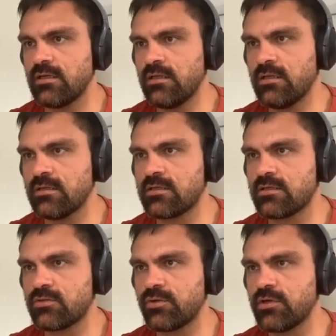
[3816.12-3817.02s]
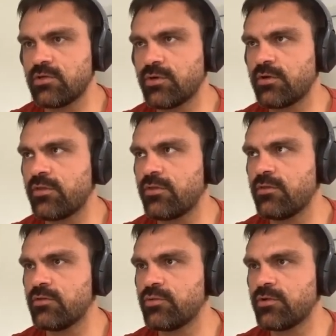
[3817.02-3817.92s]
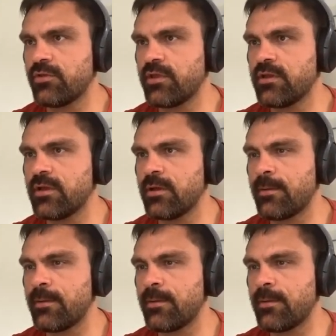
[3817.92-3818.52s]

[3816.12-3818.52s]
in this Twitter feed.